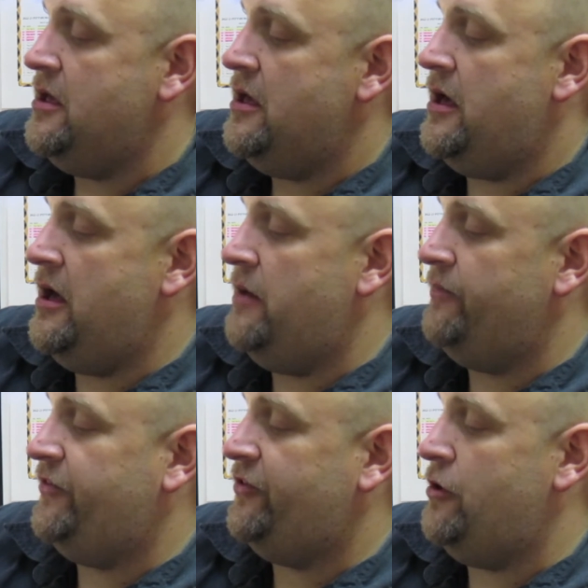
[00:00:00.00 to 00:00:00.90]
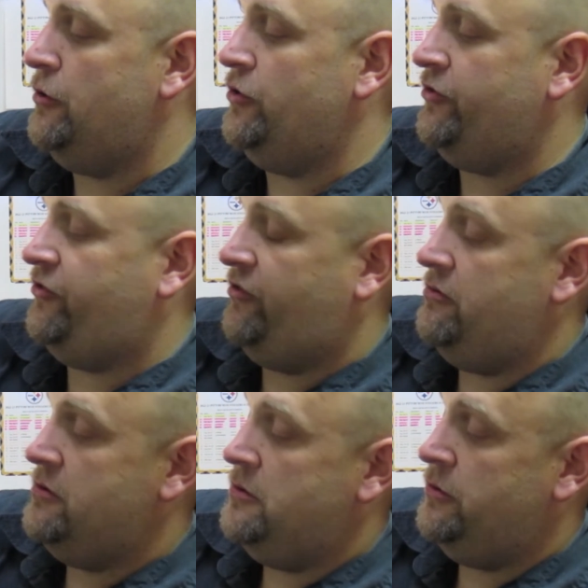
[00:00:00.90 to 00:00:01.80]
So it
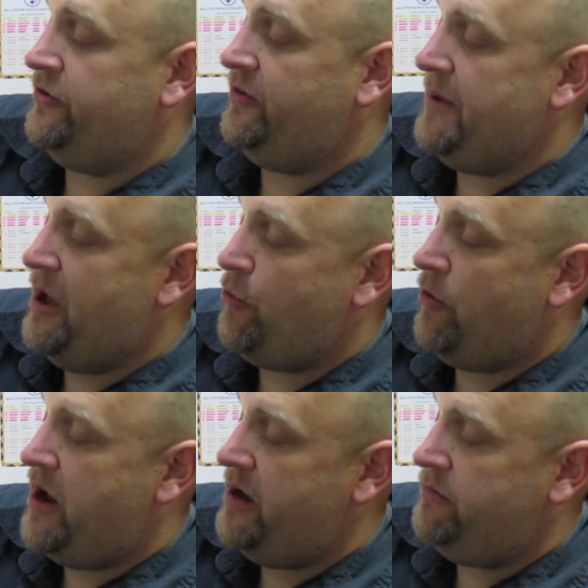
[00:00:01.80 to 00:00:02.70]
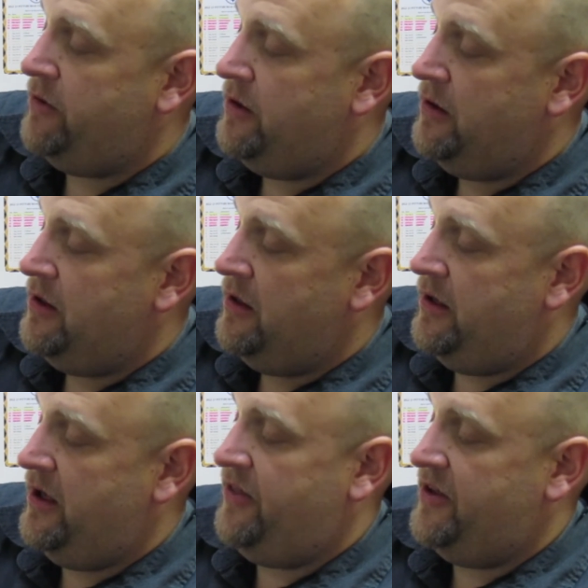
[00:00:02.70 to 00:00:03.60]
looks about right.
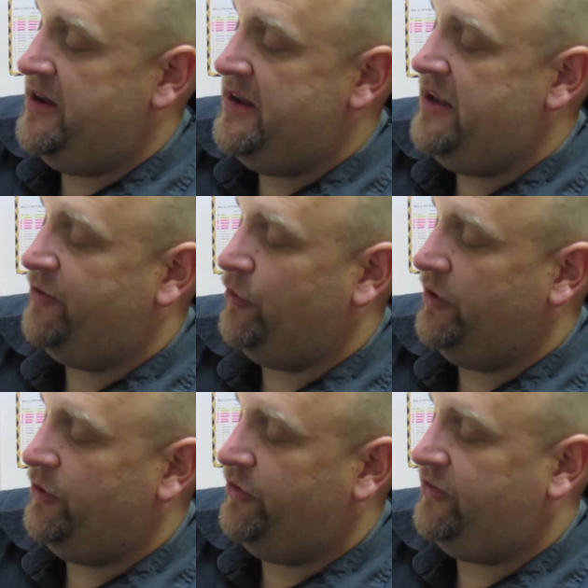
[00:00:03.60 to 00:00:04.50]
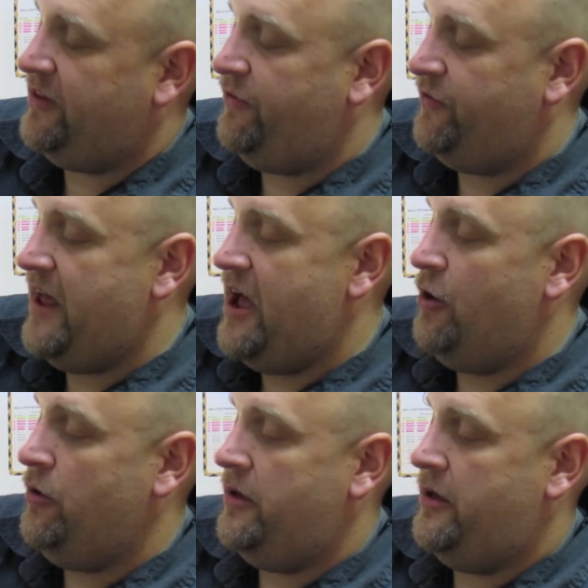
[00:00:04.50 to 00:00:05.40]
The knees are a little stiff
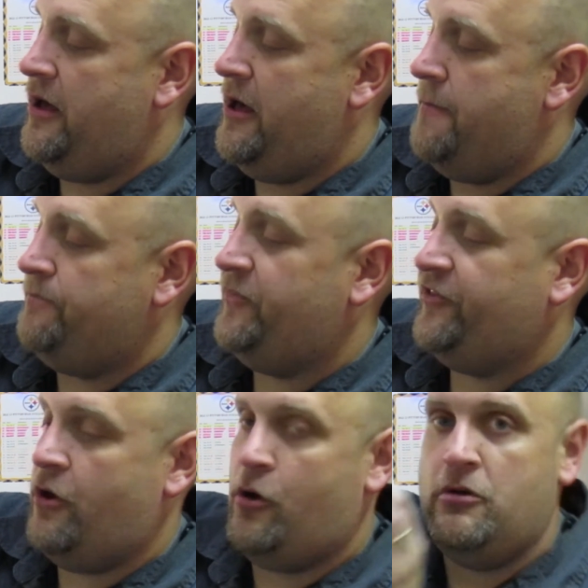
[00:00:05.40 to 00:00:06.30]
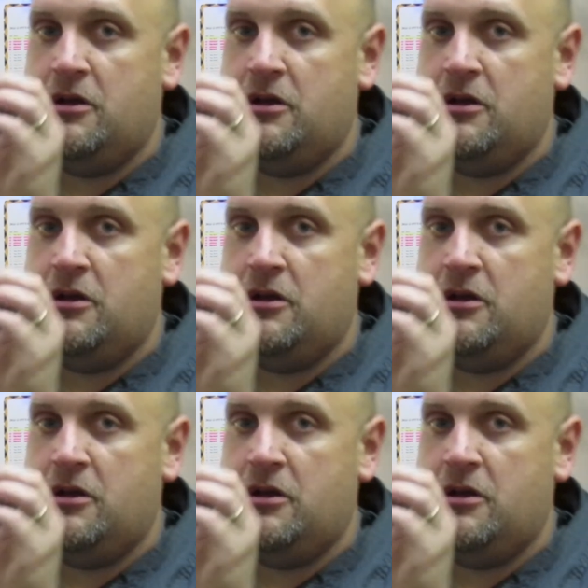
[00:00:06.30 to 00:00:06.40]
now, so